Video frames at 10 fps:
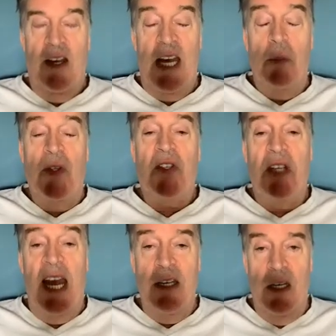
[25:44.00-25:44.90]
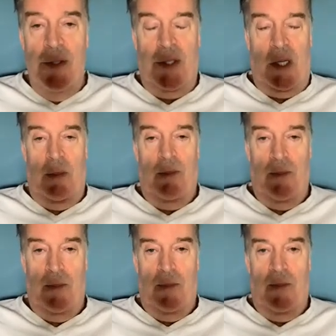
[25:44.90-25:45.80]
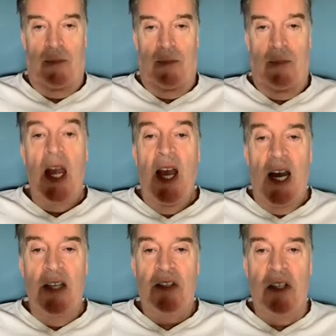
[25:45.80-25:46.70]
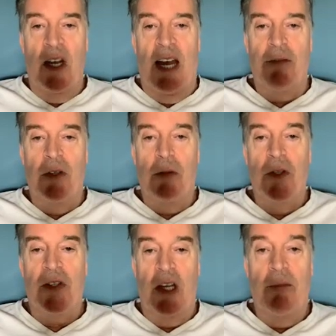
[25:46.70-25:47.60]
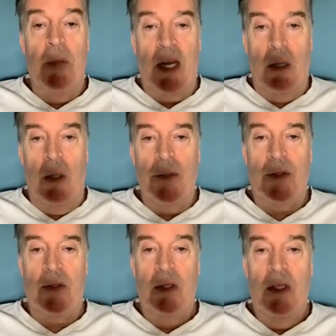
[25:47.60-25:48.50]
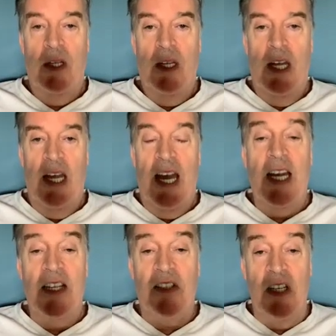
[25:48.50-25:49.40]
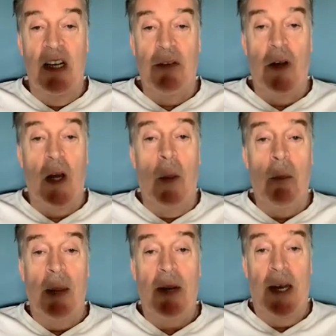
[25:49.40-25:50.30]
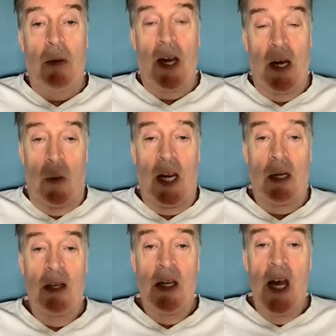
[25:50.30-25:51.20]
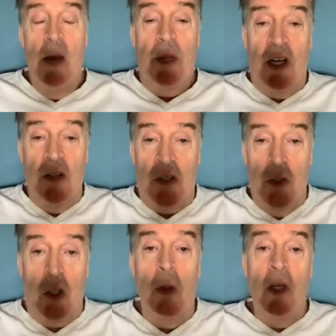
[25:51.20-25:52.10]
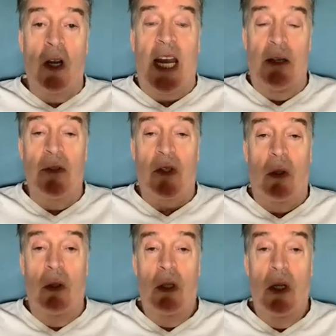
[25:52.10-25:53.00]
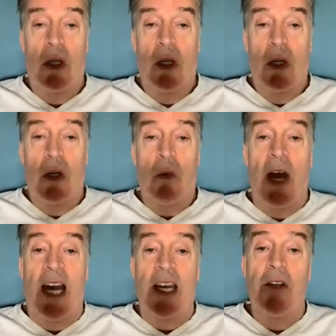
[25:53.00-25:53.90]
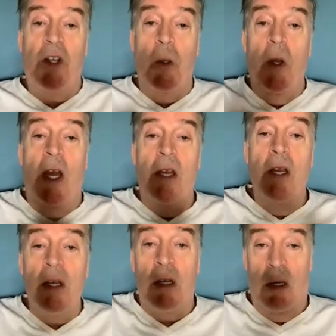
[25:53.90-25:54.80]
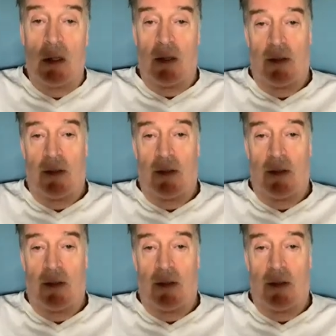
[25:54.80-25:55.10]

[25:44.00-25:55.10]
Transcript: That was 10 years ago. I still haven't received my costs, and I still never got my plenary hearing because the junior counsel ran into another